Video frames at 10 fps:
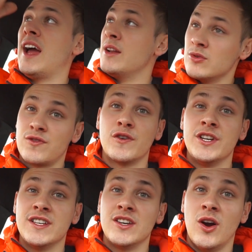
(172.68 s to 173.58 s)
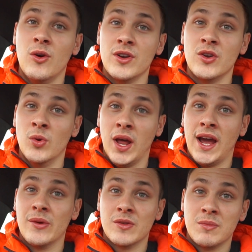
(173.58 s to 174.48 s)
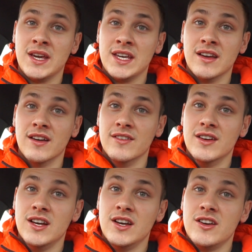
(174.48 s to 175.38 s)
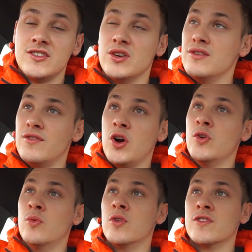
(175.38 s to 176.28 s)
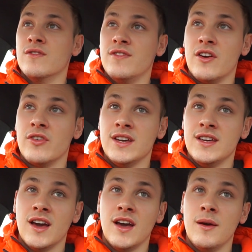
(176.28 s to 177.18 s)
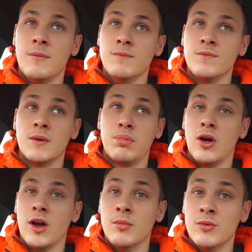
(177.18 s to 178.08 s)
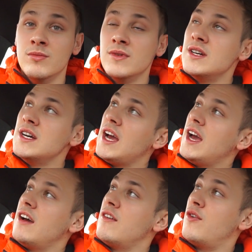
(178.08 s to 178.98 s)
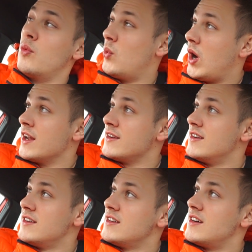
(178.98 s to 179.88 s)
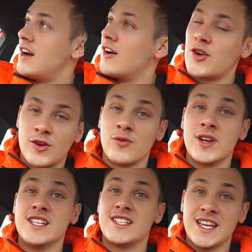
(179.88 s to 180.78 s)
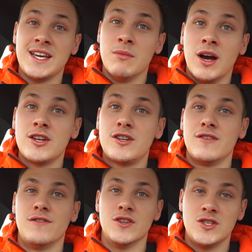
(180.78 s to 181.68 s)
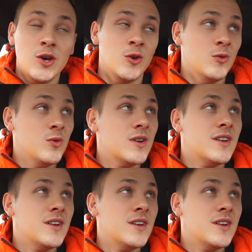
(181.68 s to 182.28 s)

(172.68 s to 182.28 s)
it was freezing cold, and all I had was my heat gun, so the vinyl wasn't very pliable. For one, I couldn't really see much. For two,